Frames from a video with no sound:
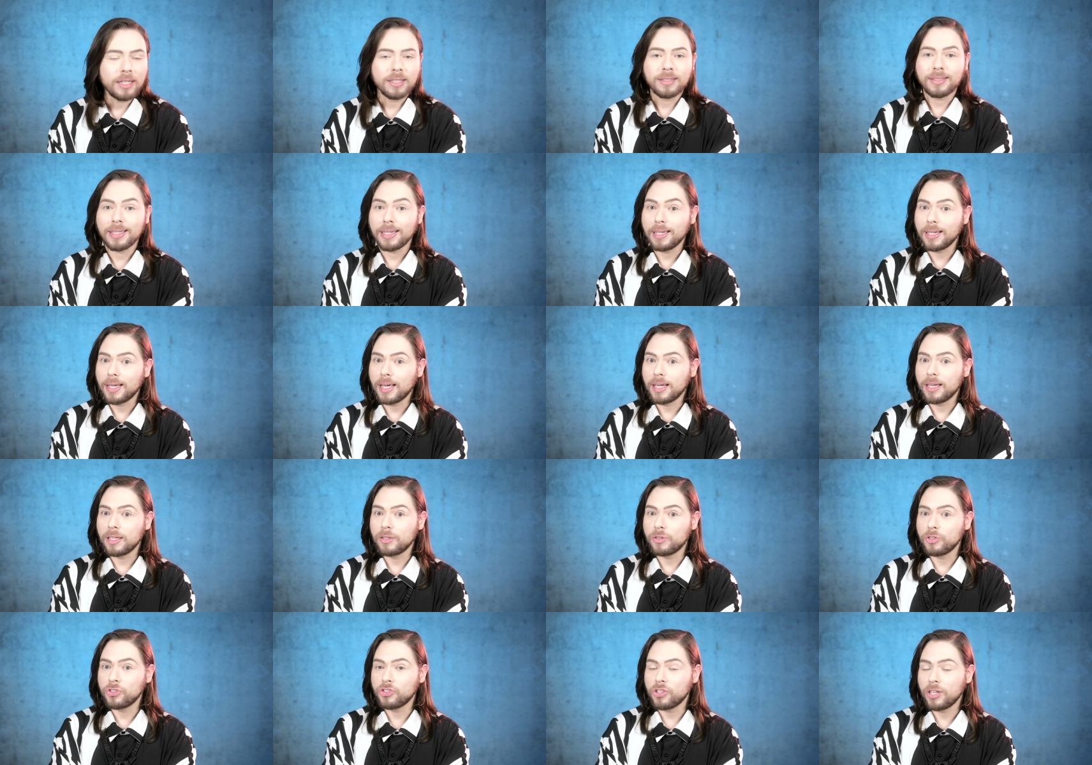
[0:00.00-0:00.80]

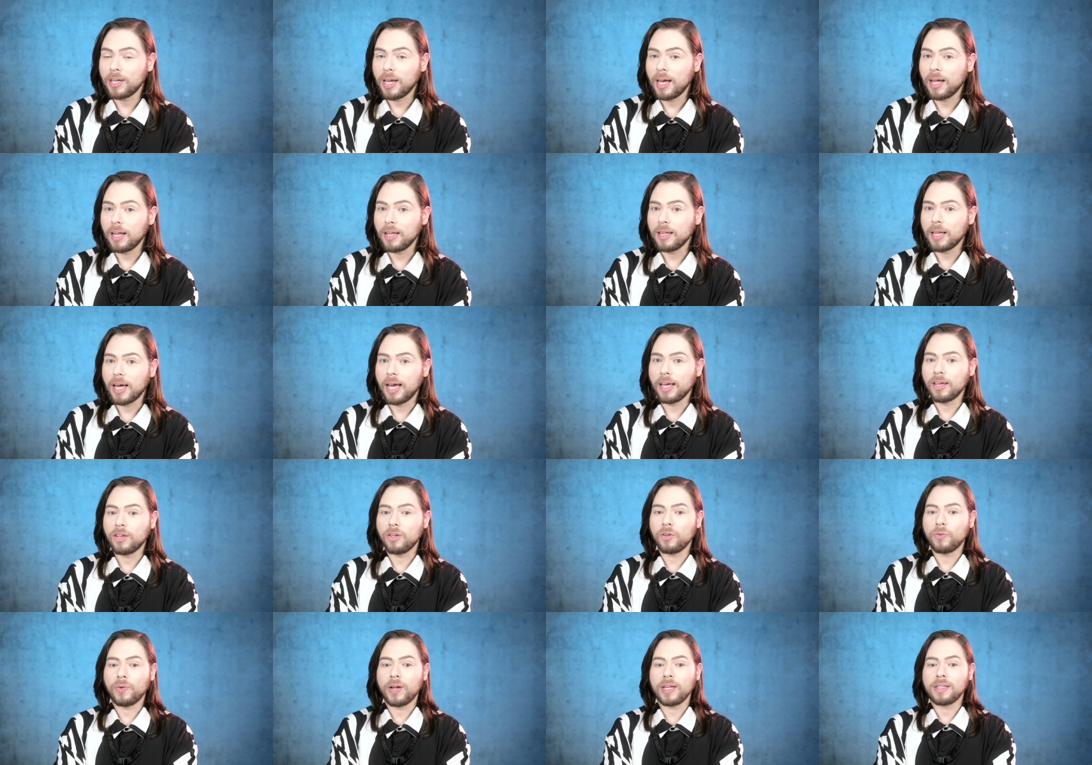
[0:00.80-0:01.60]
Dedicated to Chanel, I
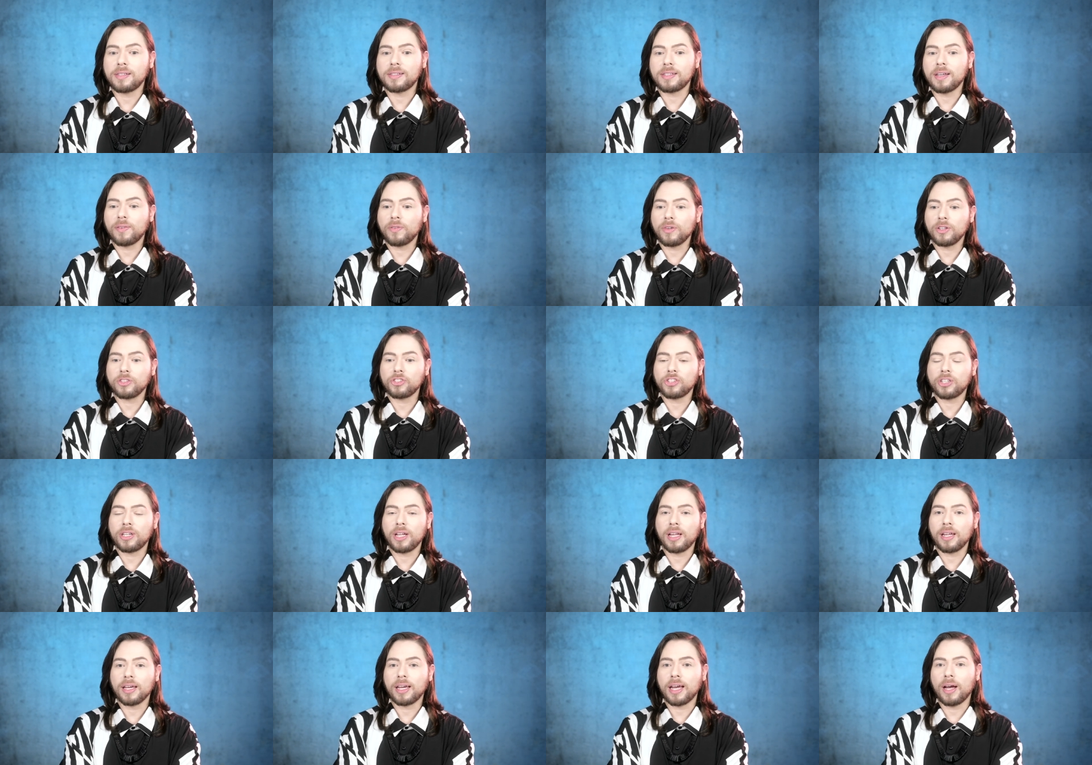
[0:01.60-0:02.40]
curate several
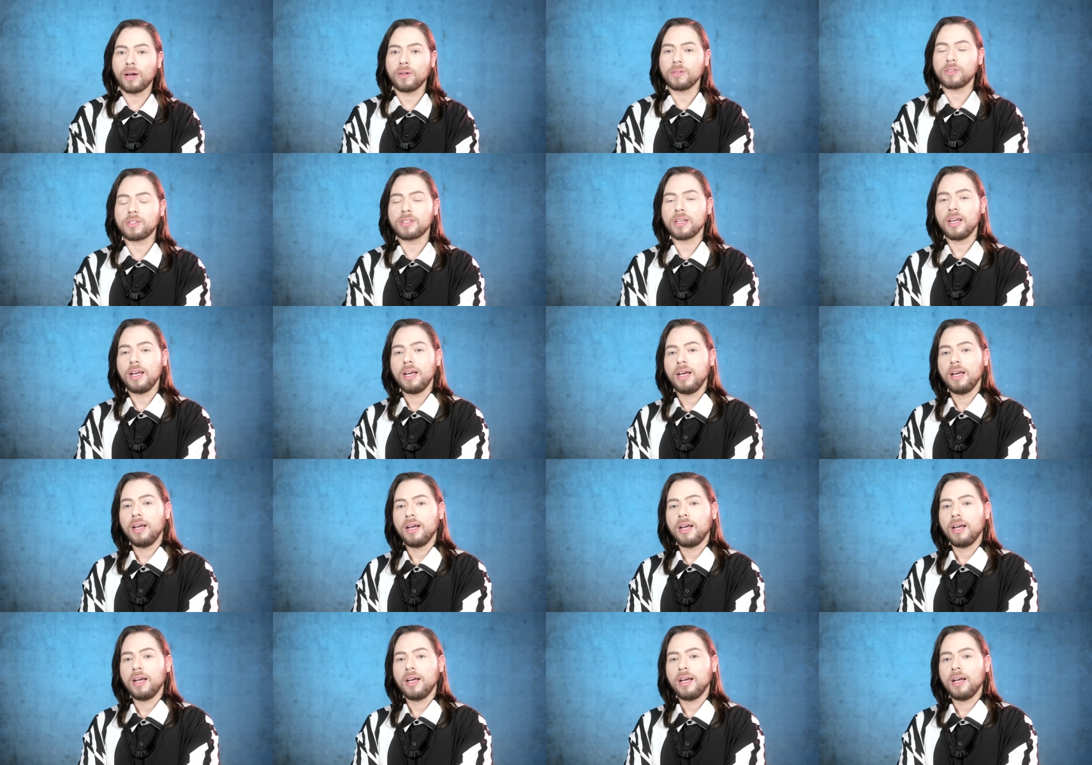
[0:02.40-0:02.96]
Chanel accounts,